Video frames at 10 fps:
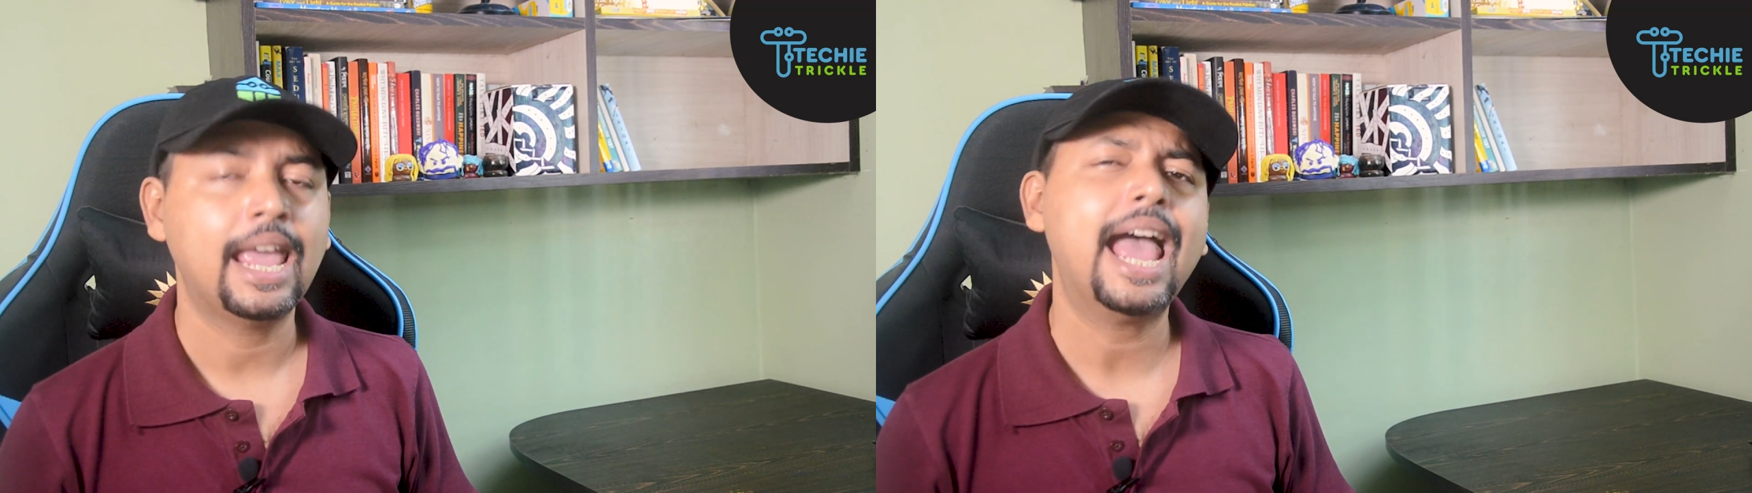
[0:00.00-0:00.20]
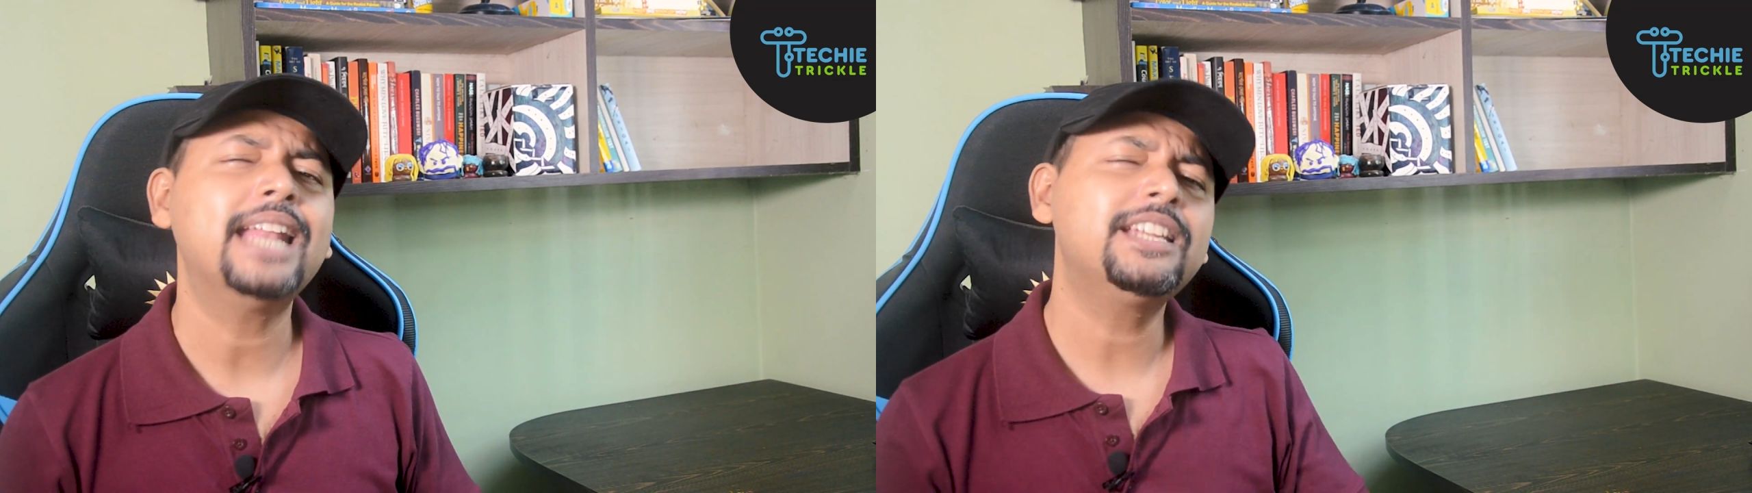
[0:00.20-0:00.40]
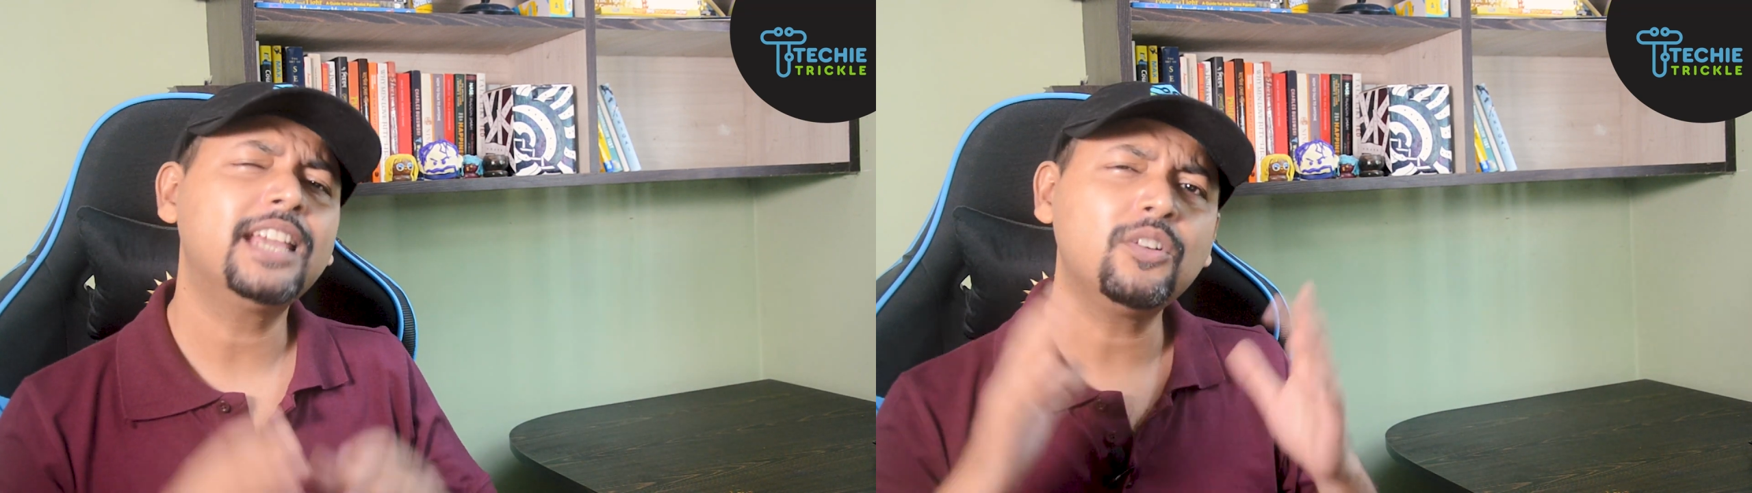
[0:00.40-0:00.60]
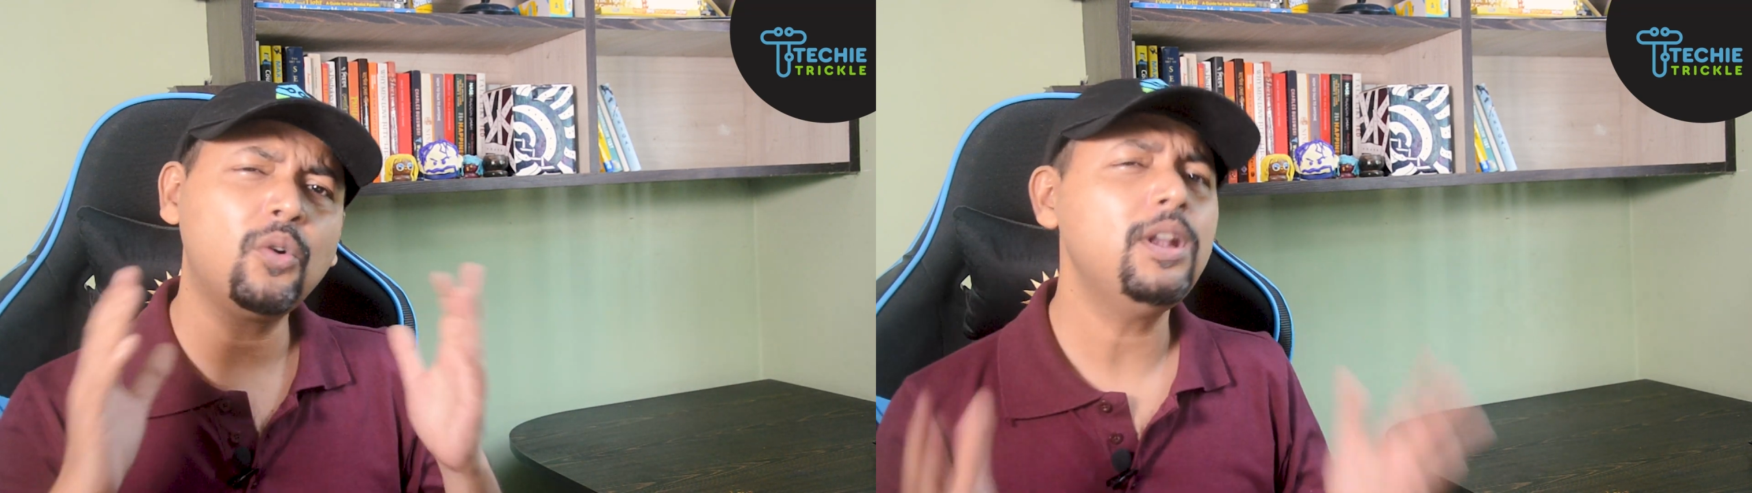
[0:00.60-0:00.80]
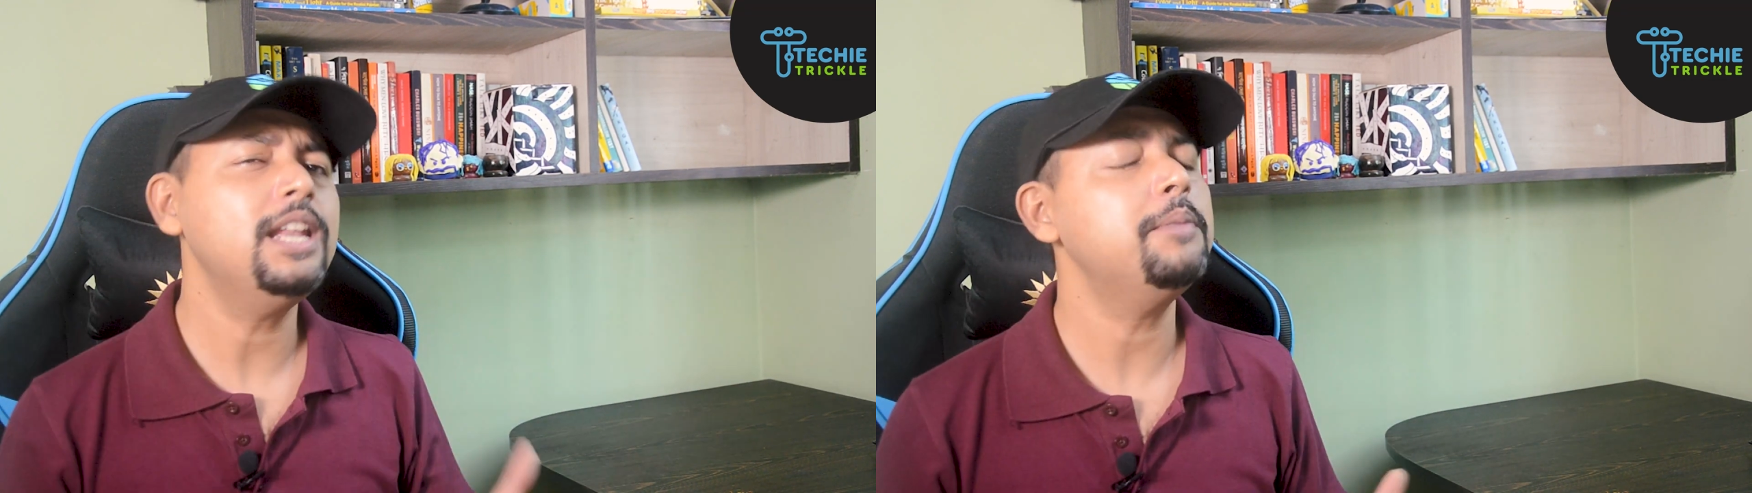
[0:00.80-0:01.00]
and it can
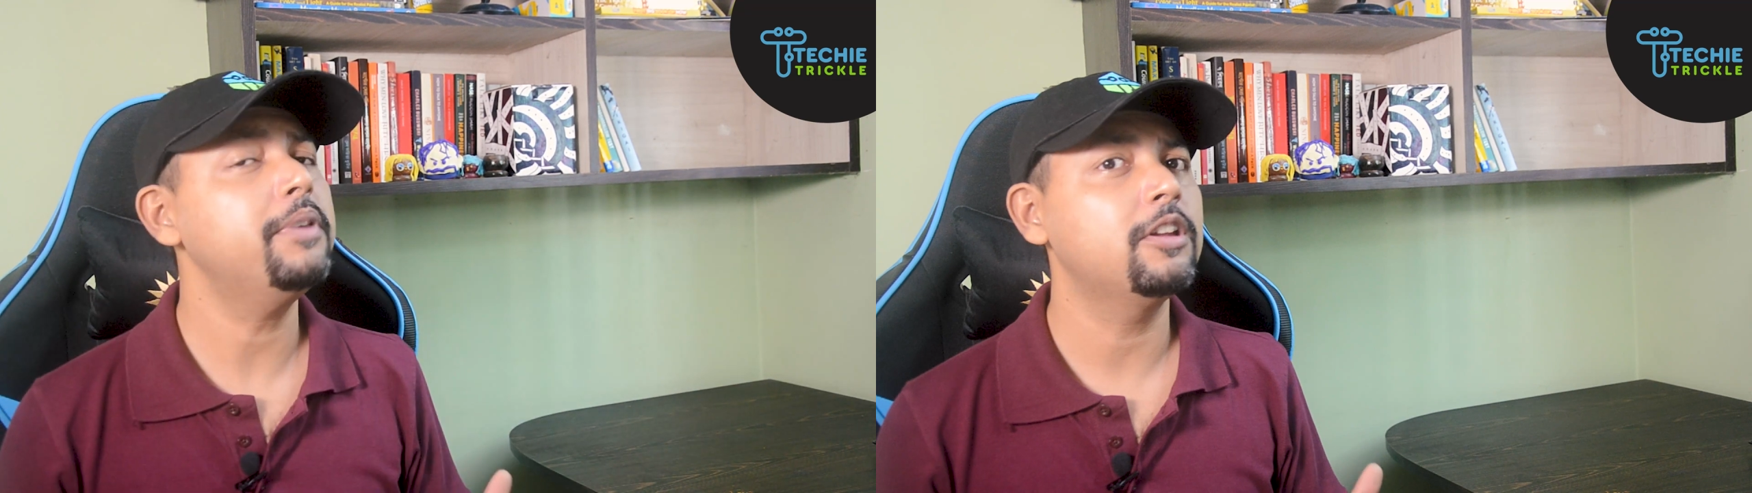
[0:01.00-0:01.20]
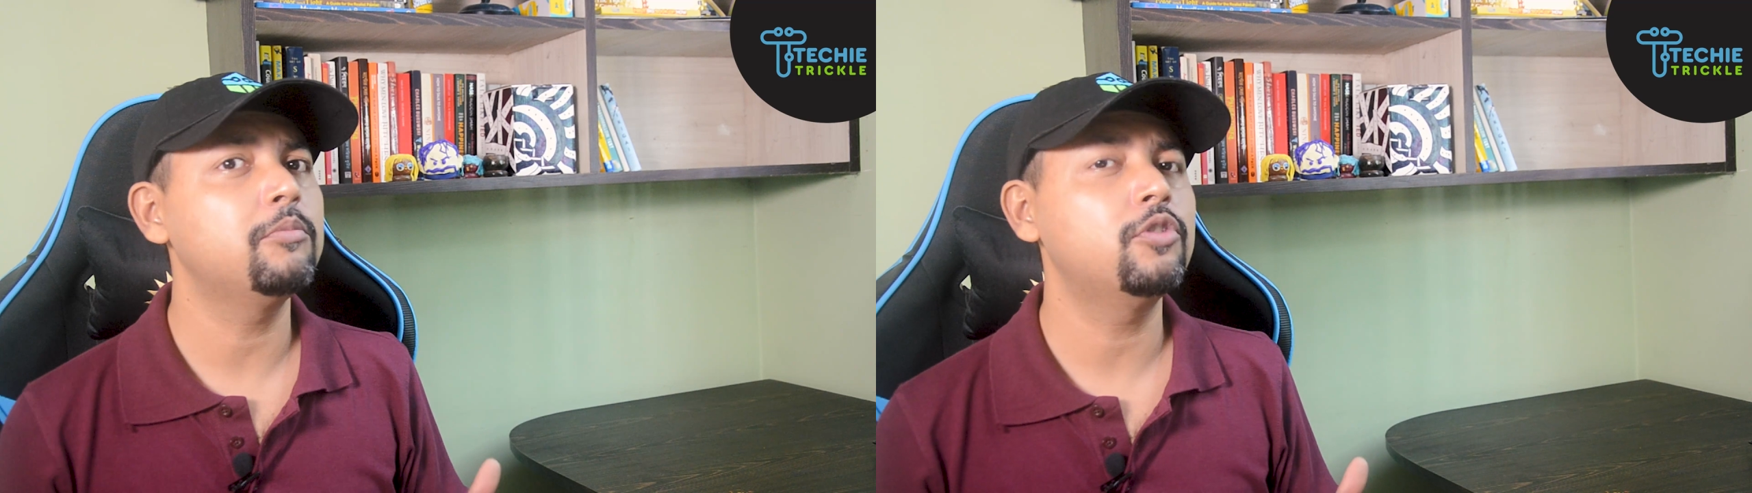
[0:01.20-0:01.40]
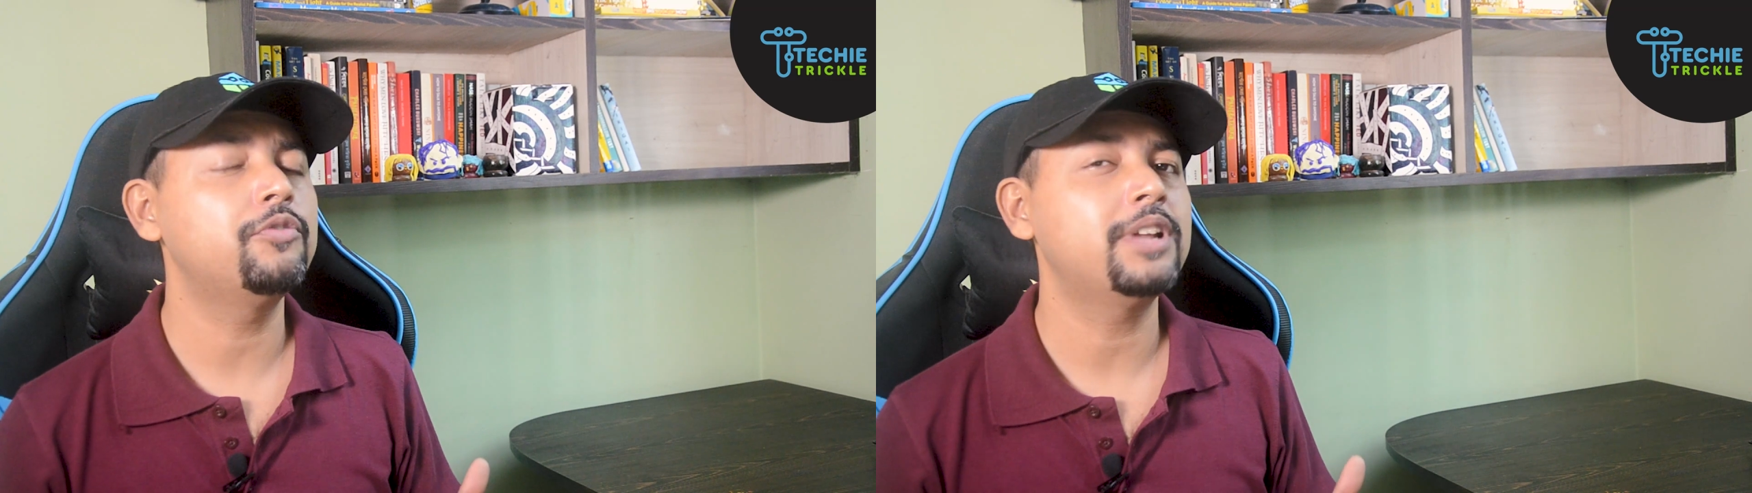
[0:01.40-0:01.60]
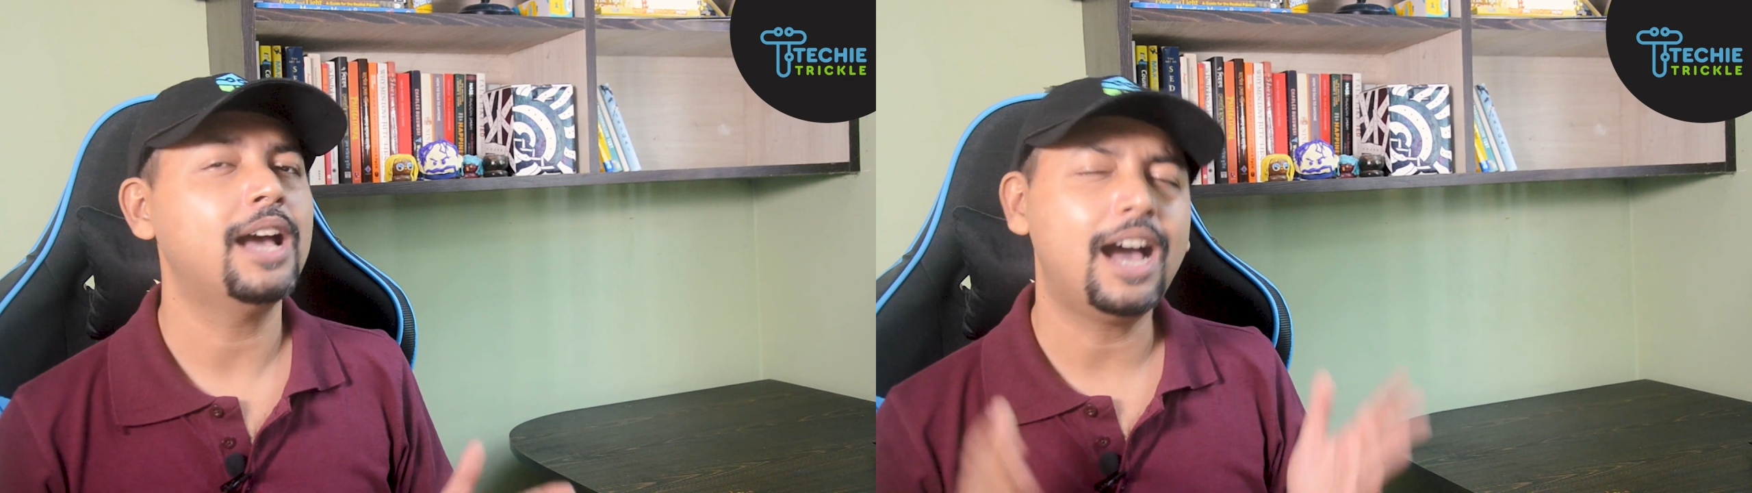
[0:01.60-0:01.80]
only be removed,